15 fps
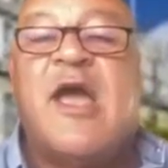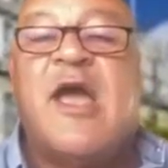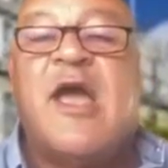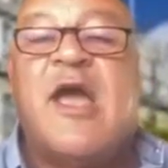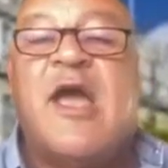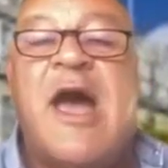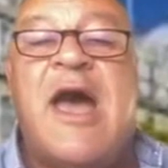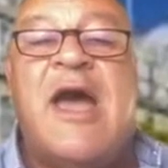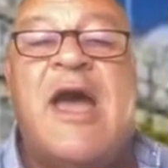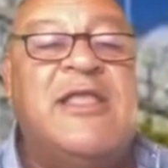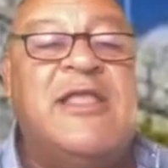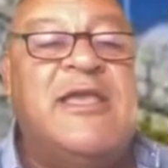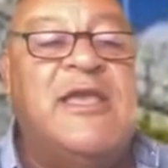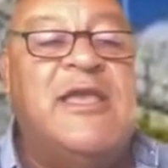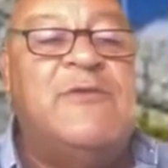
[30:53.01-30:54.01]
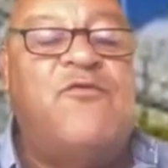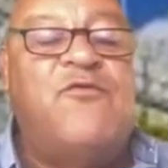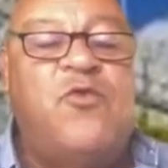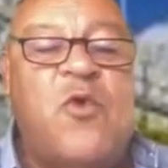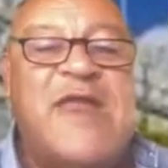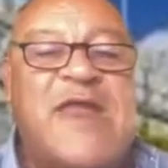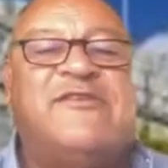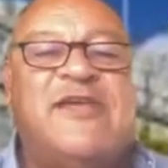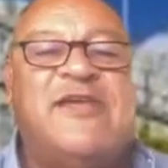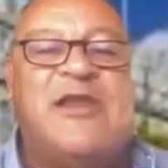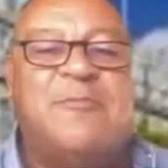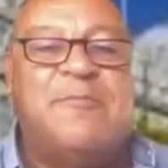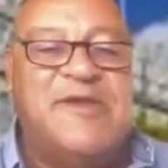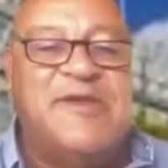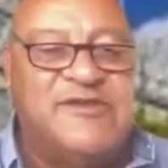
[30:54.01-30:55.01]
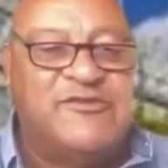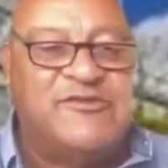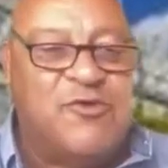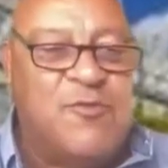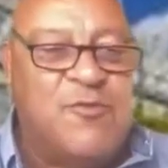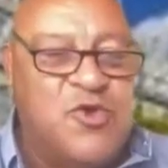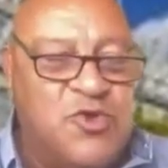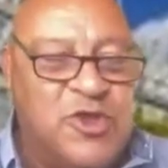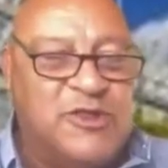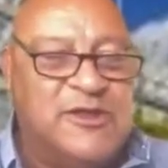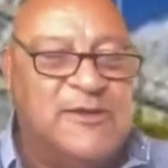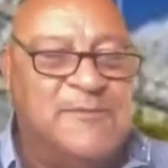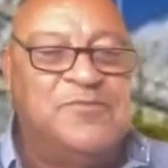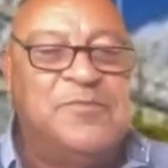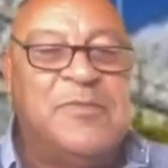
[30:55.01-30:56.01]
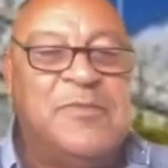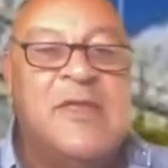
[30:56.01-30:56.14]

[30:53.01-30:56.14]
the highly influential business community.